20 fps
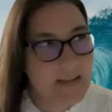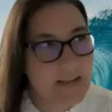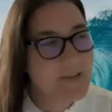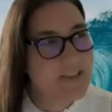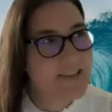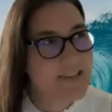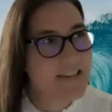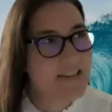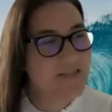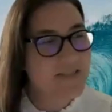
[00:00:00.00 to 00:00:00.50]
And I'm
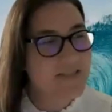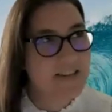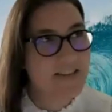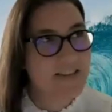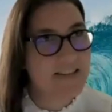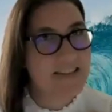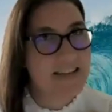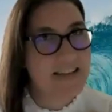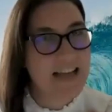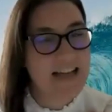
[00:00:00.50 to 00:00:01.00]
just interested,
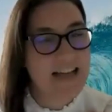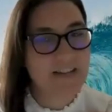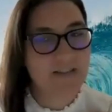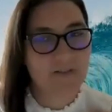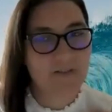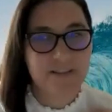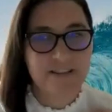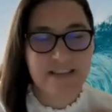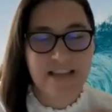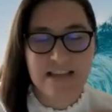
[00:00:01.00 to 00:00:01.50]
just to add
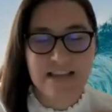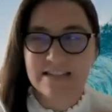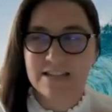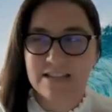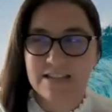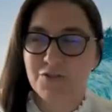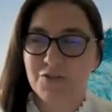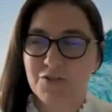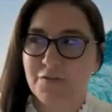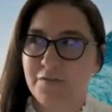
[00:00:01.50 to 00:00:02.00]
on to that,
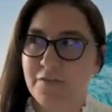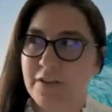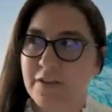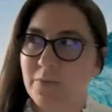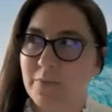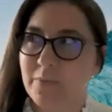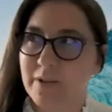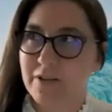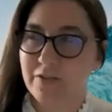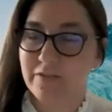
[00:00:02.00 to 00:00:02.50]
did you
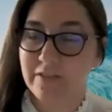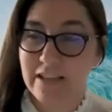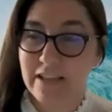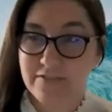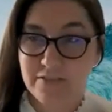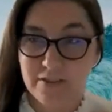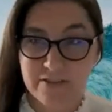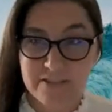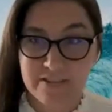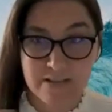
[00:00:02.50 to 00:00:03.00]
feel when you
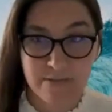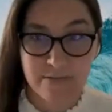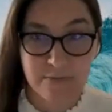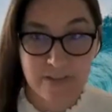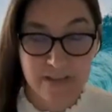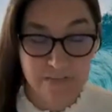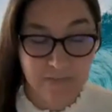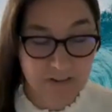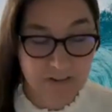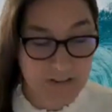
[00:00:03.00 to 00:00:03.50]
left, and you said you were
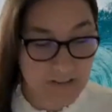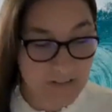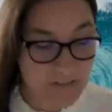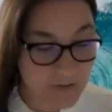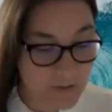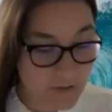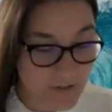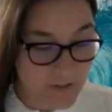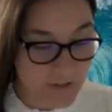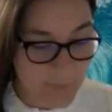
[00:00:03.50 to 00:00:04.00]
given a
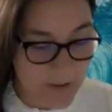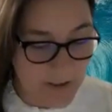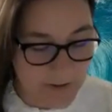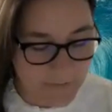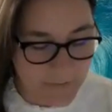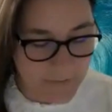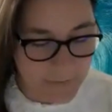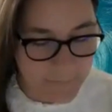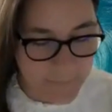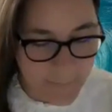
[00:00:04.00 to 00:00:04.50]
huge amount
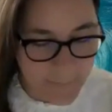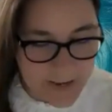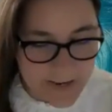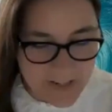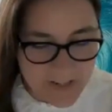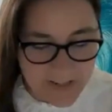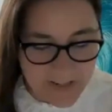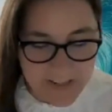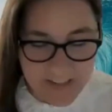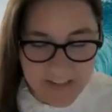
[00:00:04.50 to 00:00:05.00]
of
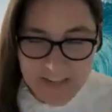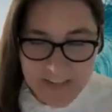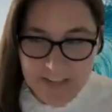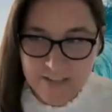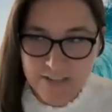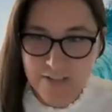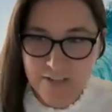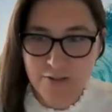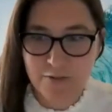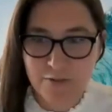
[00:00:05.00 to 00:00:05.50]
information,
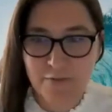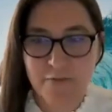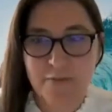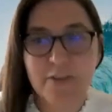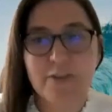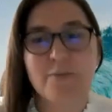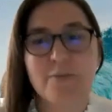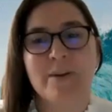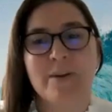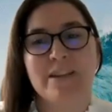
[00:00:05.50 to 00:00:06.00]
did you
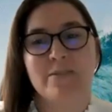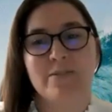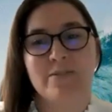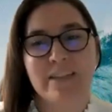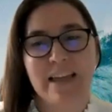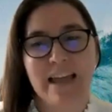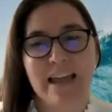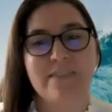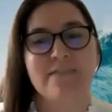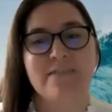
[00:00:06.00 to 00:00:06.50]
feel when you
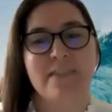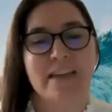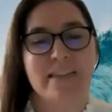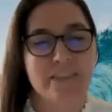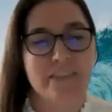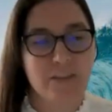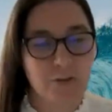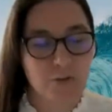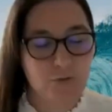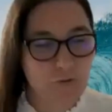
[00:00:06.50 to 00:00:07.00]
left then
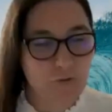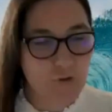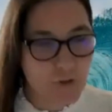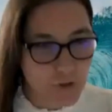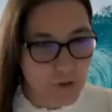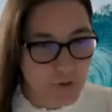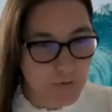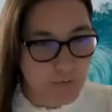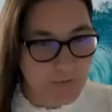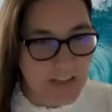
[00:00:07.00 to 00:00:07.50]
that you
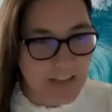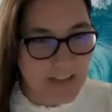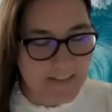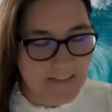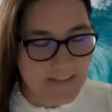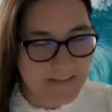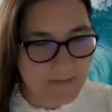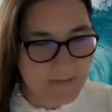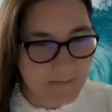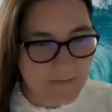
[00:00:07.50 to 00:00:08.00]
knew, like,
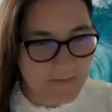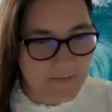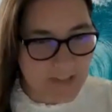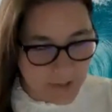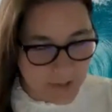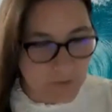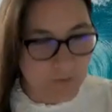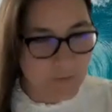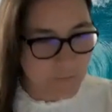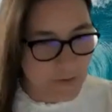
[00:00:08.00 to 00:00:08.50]

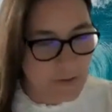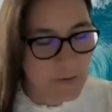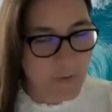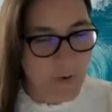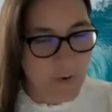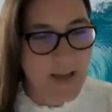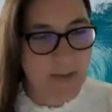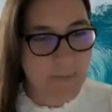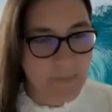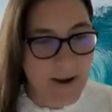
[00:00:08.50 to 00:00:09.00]
did you feel
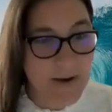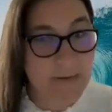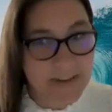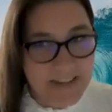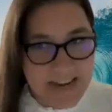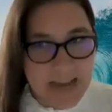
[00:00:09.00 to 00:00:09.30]
quite empowered?